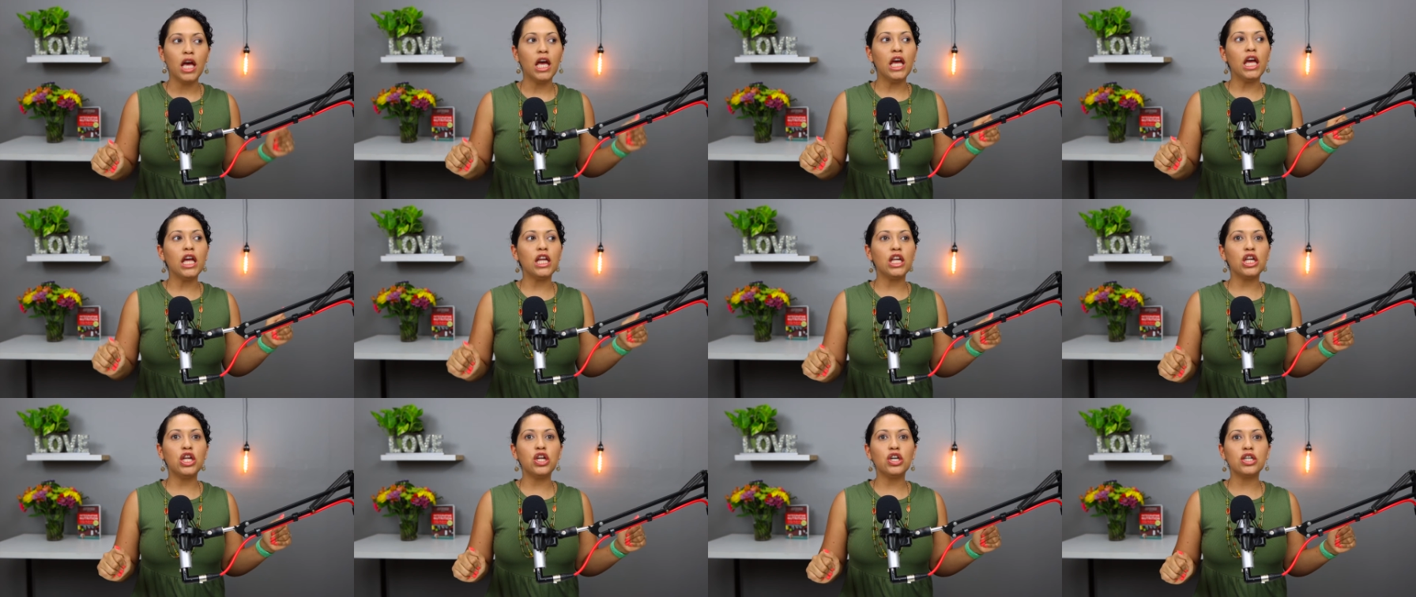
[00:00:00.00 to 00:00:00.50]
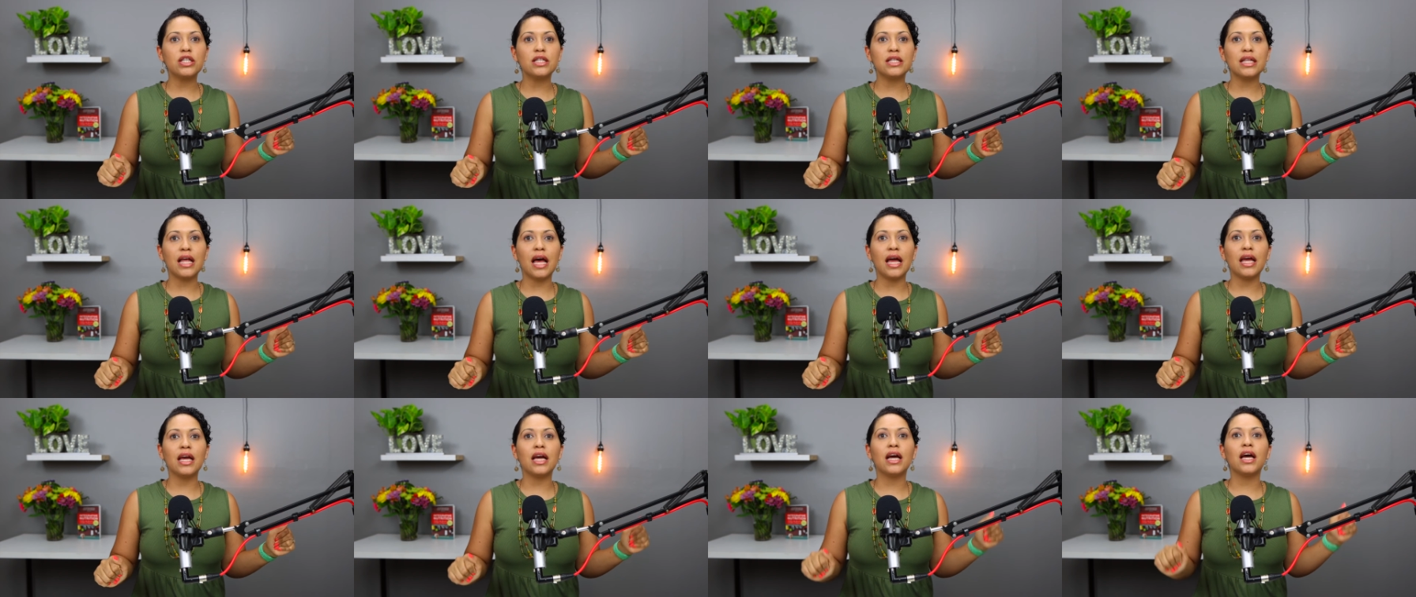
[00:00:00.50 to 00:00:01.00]
It looks
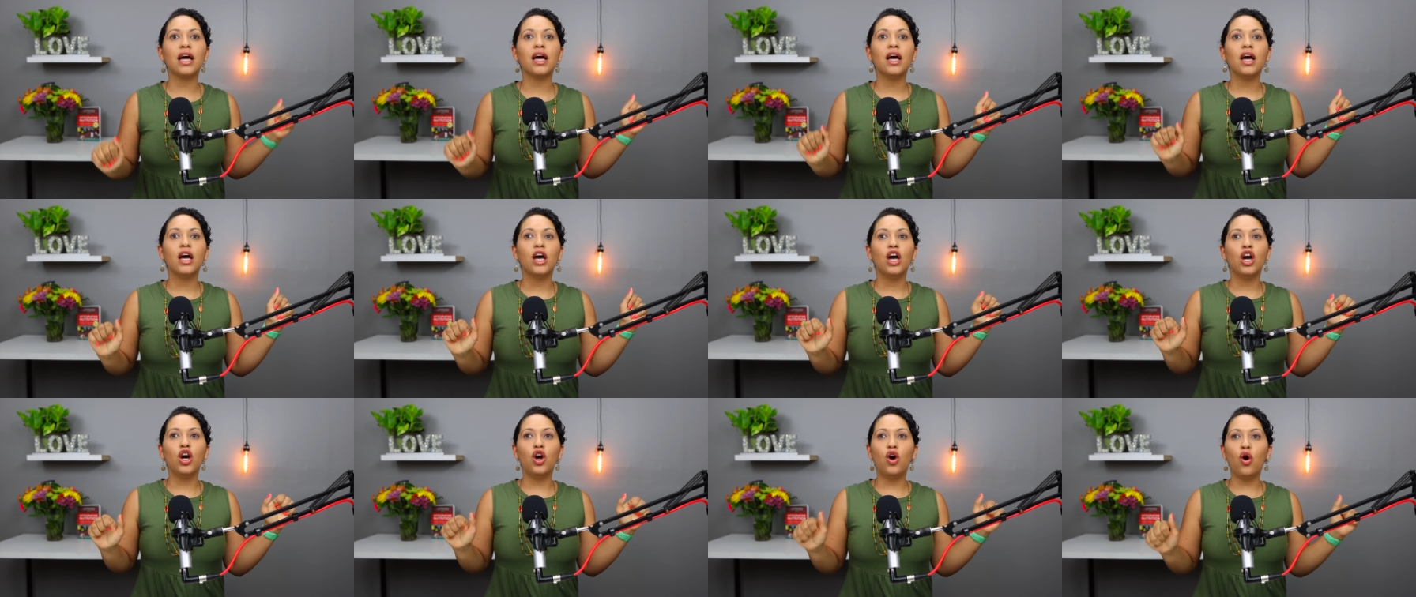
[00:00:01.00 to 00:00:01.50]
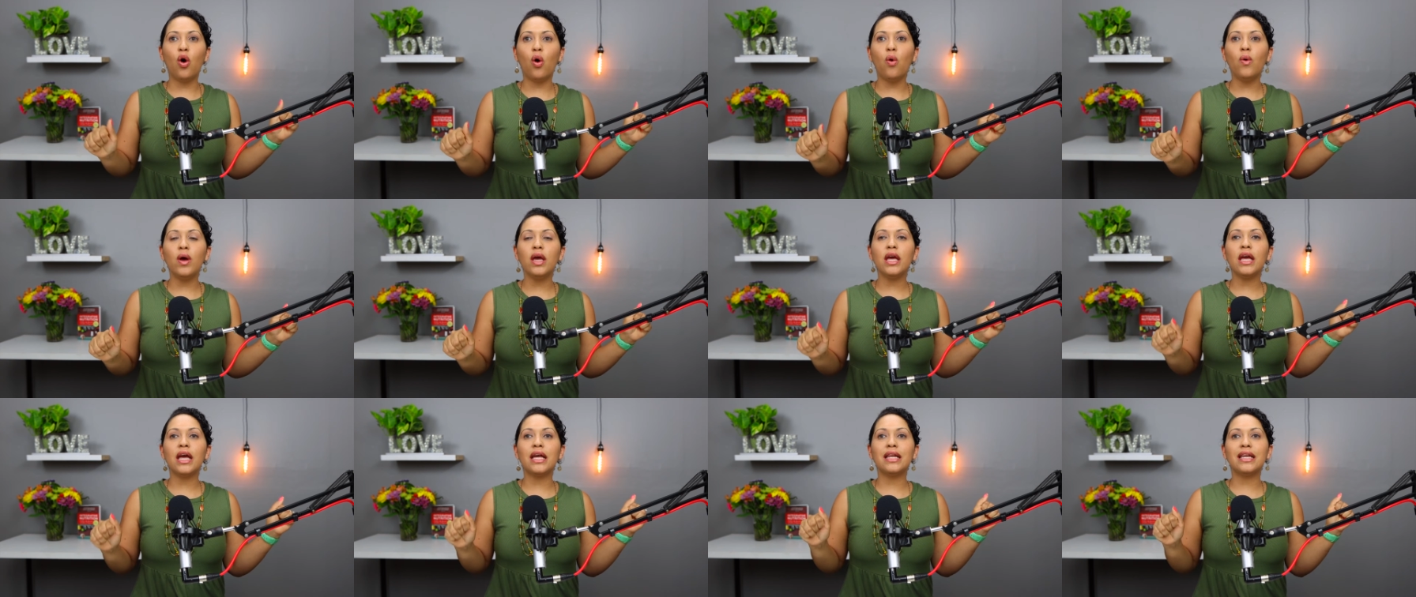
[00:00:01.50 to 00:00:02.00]
like
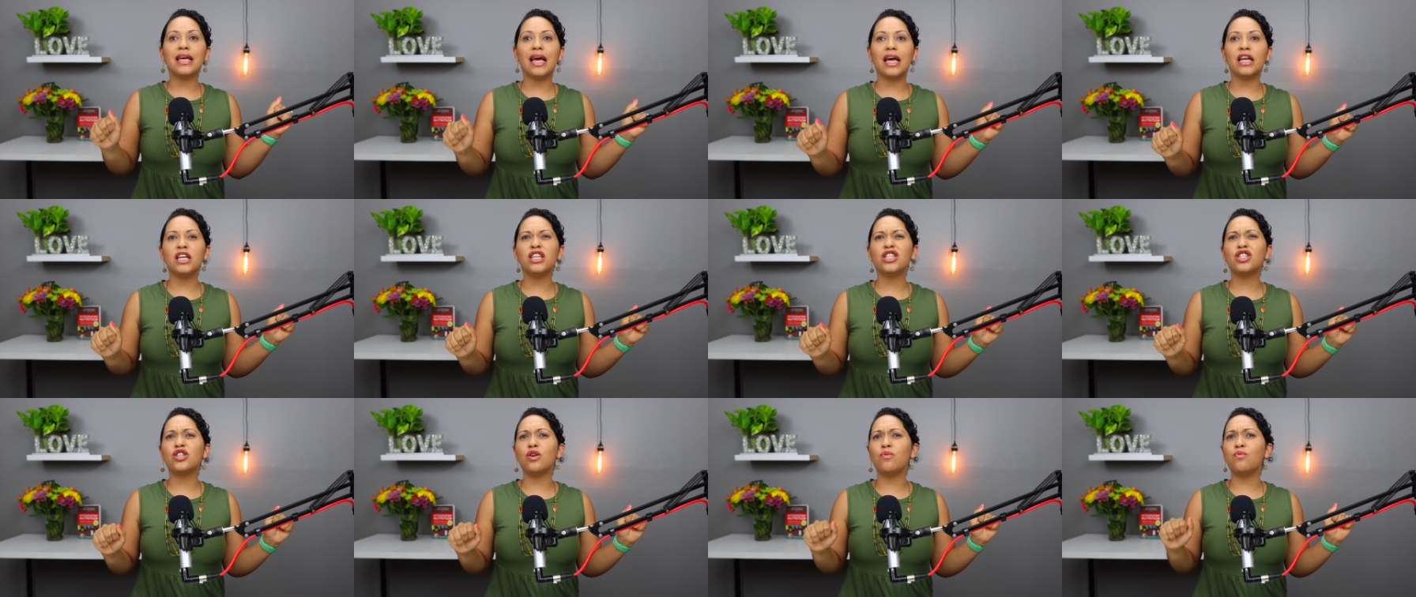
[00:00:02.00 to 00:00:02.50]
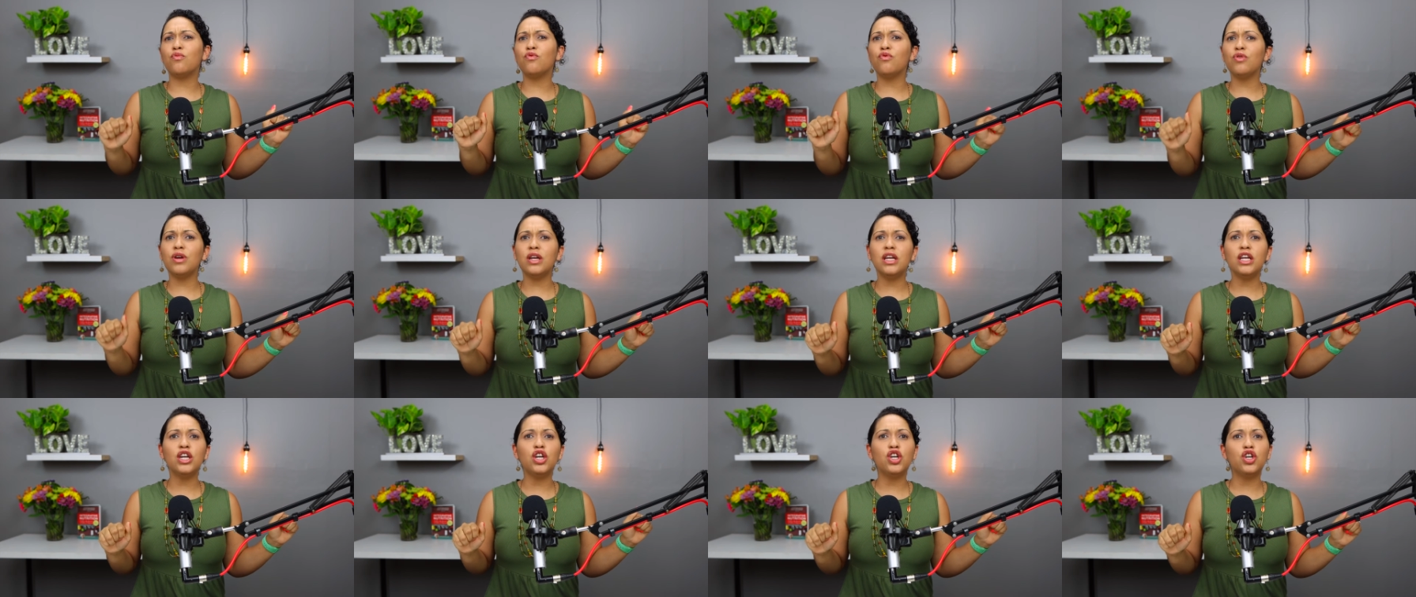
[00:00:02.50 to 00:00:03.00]
going and getting some
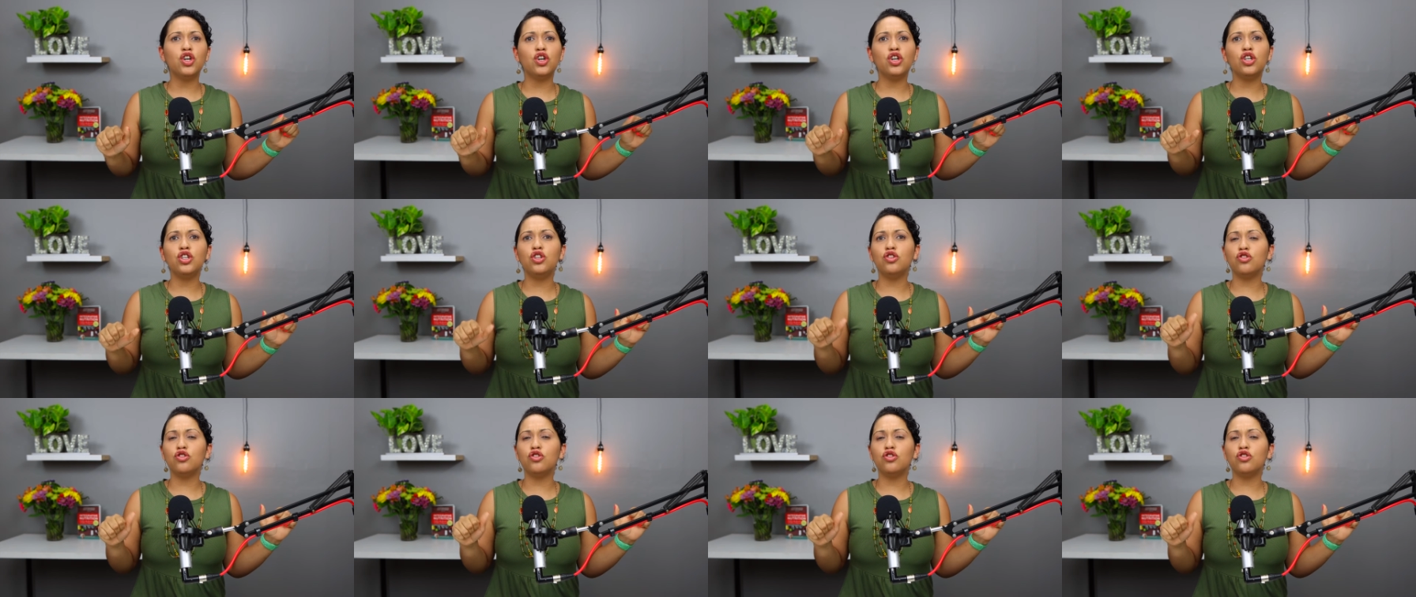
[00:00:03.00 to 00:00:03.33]
really good,